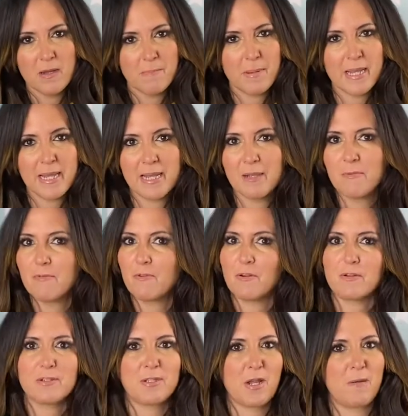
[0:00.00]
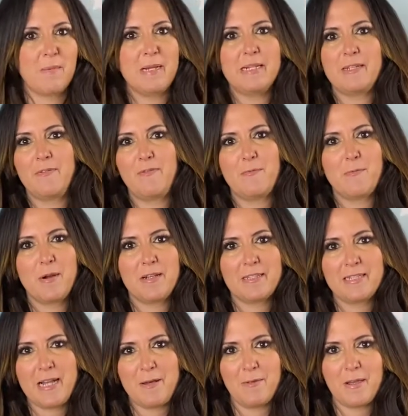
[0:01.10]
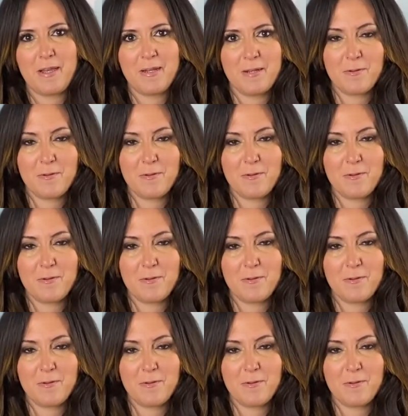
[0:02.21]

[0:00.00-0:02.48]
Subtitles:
Bing, we've got so many different ones out there,